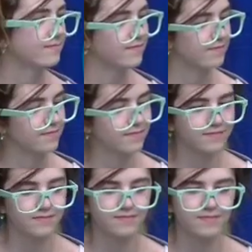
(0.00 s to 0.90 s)
know what to do.
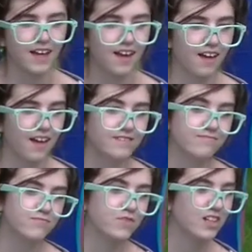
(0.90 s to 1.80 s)

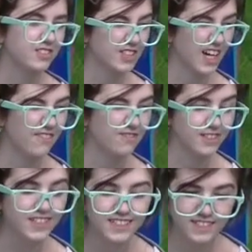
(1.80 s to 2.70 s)
Does she have
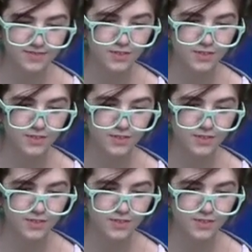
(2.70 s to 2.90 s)
reasons